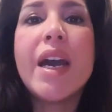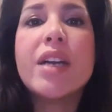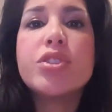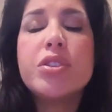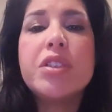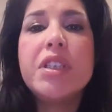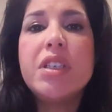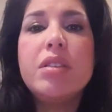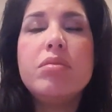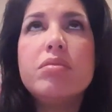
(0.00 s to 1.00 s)

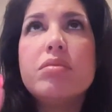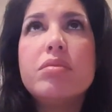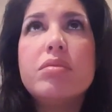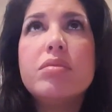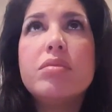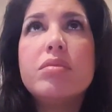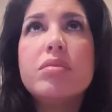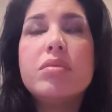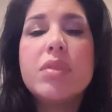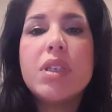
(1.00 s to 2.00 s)
actually
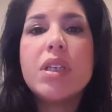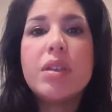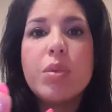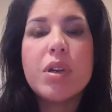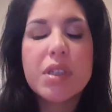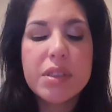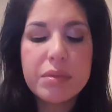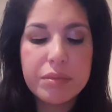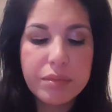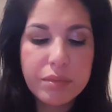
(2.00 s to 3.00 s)
works.